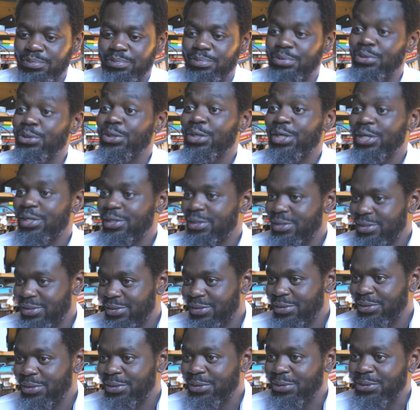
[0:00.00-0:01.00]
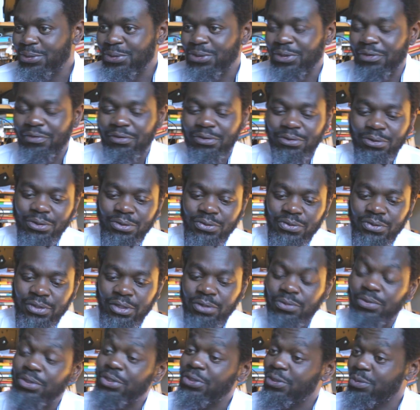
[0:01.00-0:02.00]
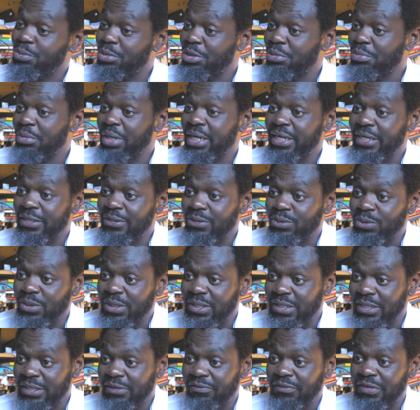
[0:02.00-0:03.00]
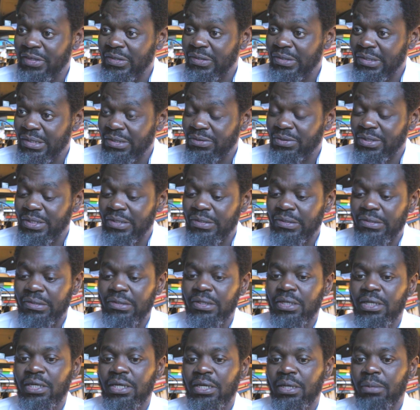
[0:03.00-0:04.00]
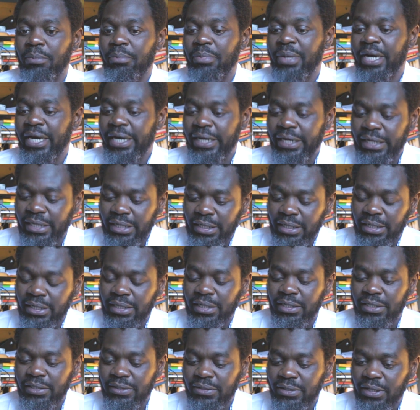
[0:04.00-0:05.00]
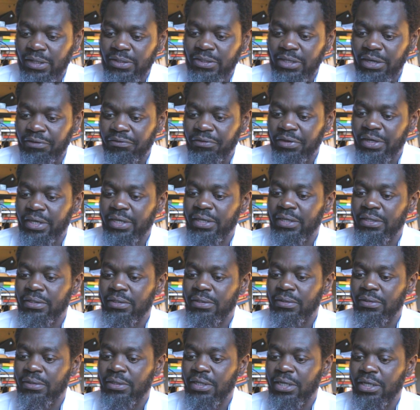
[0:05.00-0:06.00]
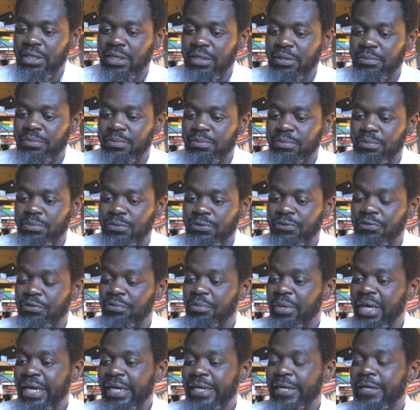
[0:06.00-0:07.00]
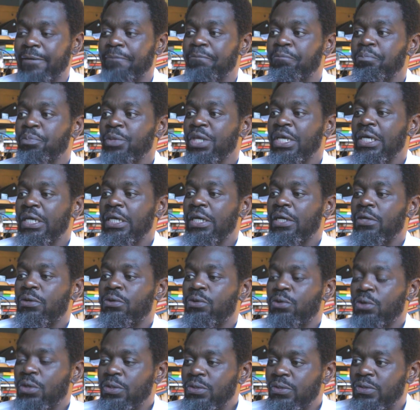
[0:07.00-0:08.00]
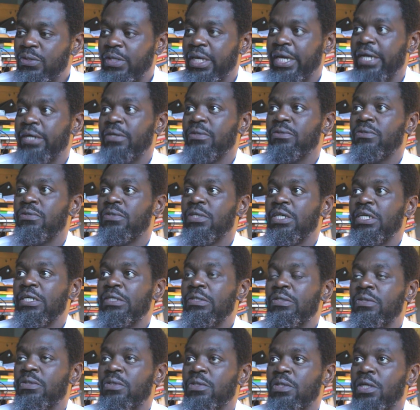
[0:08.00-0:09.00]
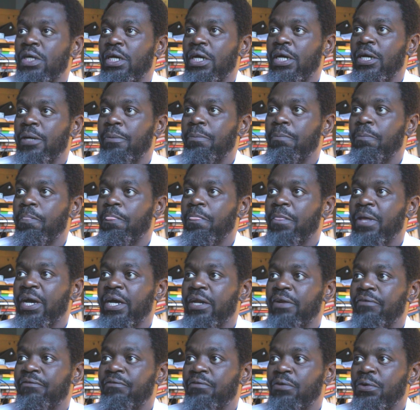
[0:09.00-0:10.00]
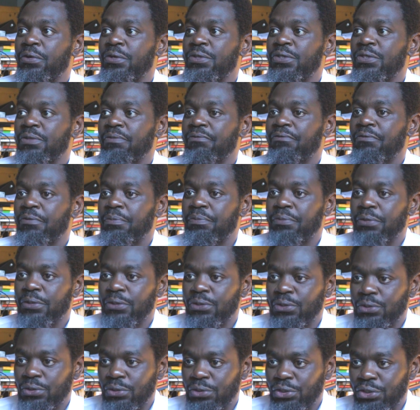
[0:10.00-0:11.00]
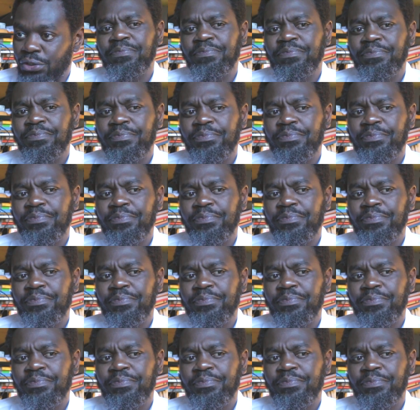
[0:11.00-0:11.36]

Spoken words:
book, Chronicles of a Runs Girl, which has been made into a TV series by a South African movie maker. Runs Girls is an aphorism for prostitution.